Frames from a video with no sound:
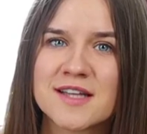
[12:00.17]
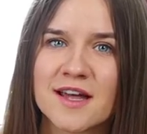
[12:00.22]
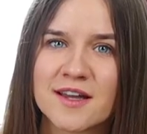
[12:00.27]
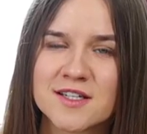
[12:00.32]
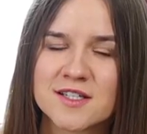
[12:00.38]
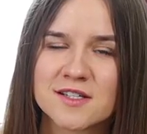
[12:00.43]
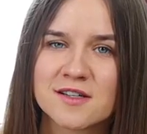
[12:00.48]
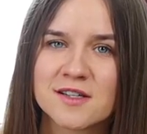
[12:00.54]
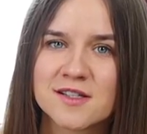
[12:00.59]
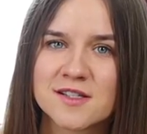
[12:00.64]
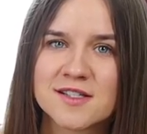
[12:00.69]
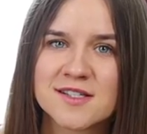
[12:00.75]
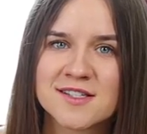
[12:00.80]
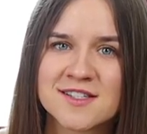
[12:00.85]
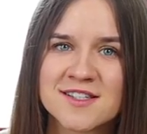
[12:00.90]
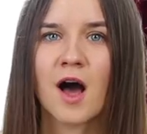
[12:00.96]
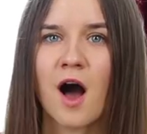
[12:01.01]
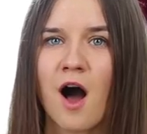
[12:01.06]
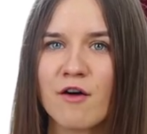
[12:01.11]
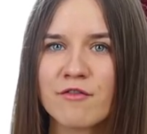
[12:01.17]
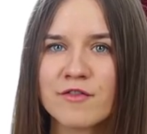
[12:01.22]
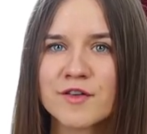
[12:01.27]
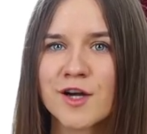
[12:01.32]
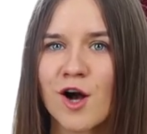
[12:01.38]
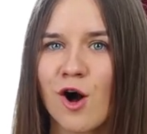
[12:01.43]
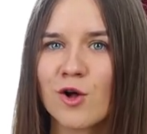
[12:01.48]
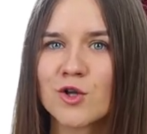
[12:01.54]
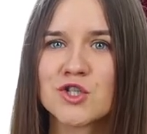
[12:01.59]
sandals.
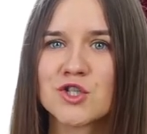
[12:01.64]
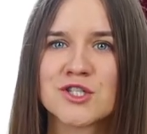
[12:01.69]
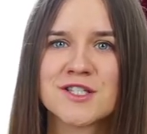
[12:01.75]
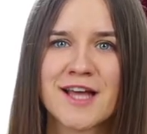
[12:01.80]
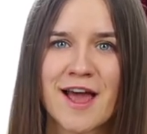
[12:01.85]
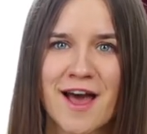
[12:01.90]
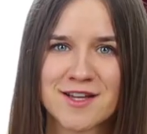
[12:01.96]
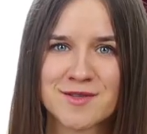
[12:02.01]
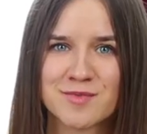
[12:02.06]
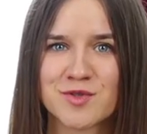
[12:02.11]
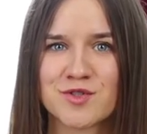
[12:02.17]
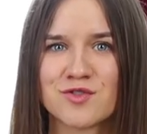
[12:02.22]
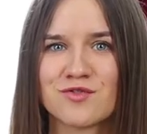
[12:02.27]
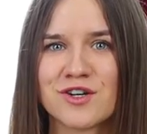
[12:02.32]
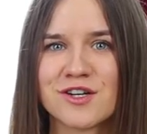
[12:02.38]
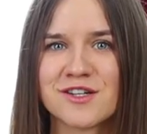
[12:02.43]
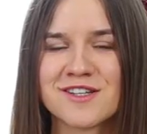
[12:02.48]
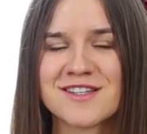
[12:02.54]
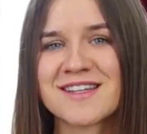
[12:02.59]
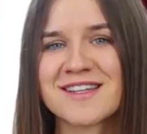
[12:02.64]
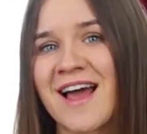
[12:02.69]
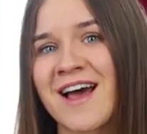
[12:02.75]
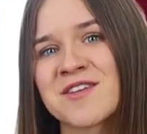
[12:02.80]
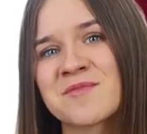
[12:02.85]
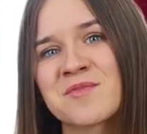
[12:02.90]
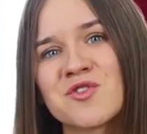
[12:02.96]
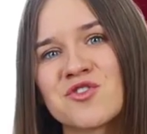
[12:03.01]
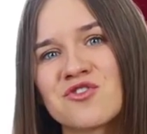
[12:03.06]
Often called just espadrilles,
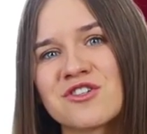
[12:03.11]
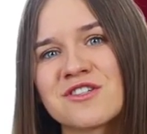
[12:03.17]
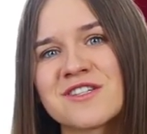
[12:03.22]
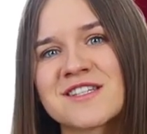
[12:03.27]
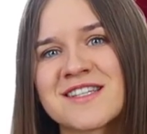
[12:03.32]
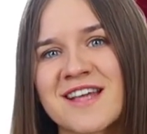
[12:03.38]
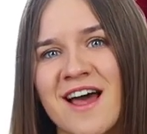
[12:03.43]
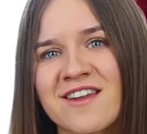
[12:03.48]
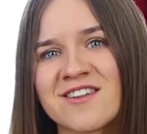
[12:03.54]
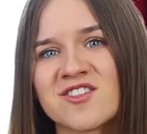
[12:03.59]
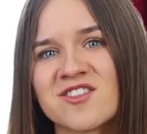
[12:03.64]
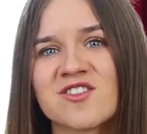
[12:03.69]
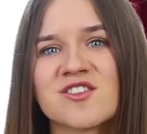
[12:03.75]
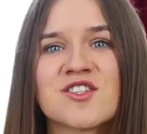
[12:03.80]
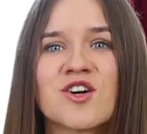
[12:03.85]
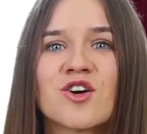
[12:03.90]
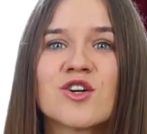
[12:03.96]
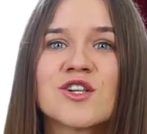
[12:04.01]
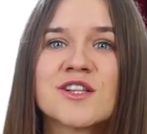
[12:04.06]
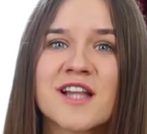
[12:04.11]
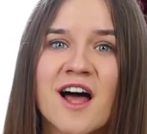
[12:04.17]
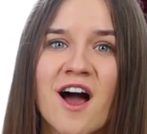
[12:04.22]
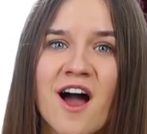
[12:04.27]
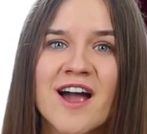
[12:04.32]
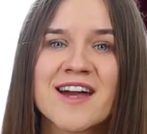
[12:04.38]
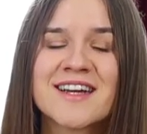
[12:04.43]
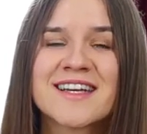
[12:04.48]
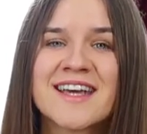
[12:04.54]
espadrille sandals are
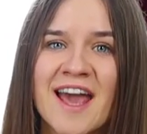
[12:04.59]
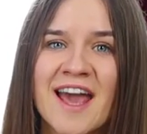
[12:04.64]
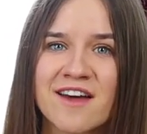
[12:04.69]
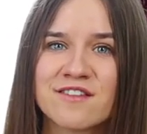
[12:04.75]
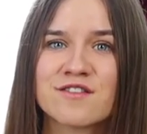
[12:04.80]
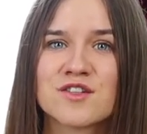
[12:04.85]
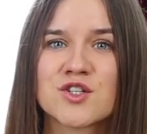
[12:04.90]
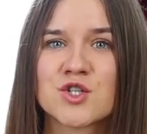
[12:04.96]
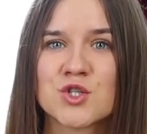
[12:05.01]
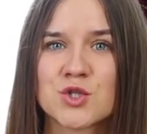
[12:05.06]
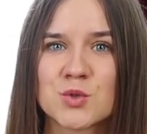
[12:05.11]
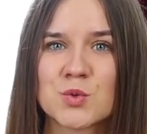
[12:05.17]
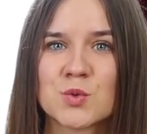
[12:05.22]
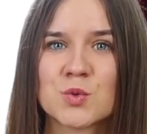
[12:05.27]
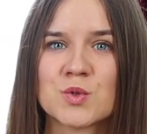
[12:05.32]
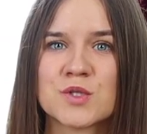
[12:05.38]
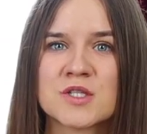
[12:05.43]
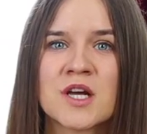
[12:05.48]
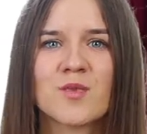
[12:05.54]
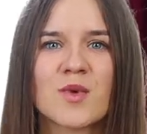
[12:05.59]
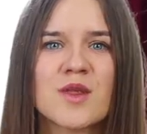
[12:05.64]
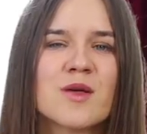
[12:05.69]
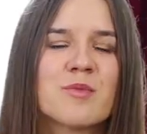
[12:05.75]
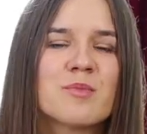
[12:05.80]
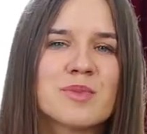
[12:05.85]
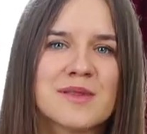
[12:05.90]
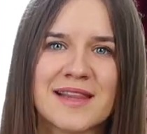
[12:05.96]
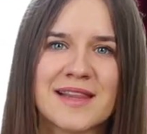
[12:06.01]
light canvas shoes with
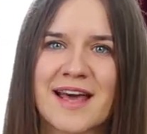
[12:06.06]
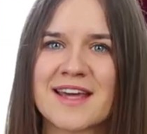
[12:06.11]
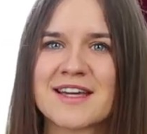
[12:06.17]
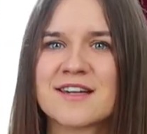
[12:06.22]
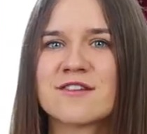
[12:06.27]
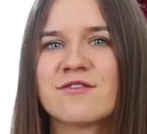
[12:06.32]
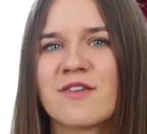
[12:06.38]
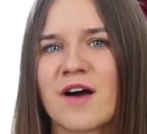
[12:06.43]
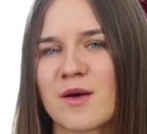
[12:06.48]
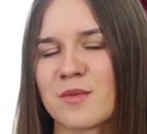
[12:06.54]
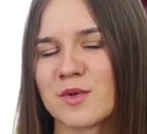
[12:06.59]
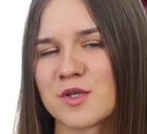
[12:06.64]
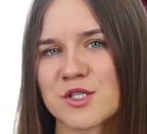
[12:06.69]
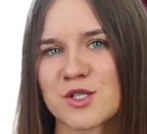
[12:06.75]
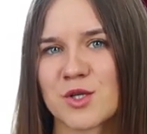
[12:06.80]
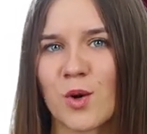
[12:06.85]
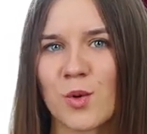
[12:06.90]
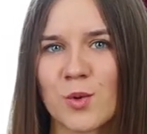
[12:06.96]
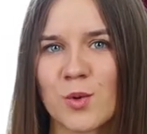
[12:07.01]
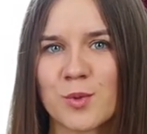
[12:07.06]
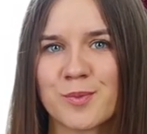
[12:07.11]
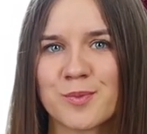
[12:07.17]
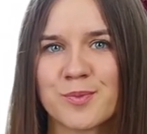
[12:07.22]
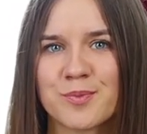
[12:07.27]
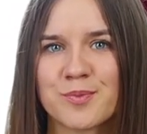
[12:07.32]
a plated fiber sole.